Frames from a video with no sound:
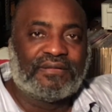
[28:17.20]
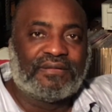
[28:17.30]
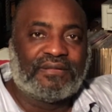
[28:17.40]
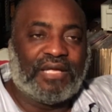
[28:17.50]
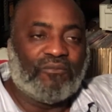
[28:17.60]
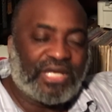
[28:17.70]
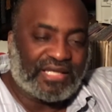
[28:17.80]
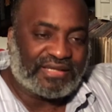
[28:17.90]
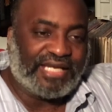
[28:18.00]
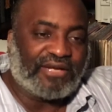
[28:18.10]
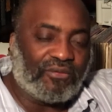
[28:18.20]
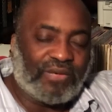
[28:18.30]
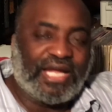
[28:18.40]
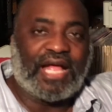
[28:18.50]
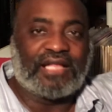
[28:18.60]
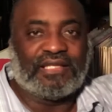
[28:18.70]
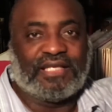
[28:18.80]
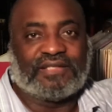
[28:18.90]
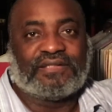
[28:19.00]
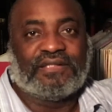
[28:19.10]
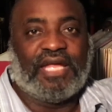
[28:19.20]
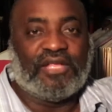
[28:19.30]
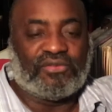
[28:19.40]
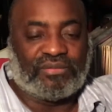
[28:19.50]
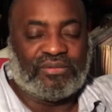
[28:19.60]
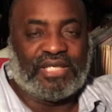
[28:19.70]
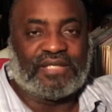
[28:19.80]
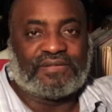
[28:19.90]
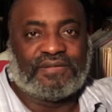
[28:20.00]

And we can think our way out of this and through this.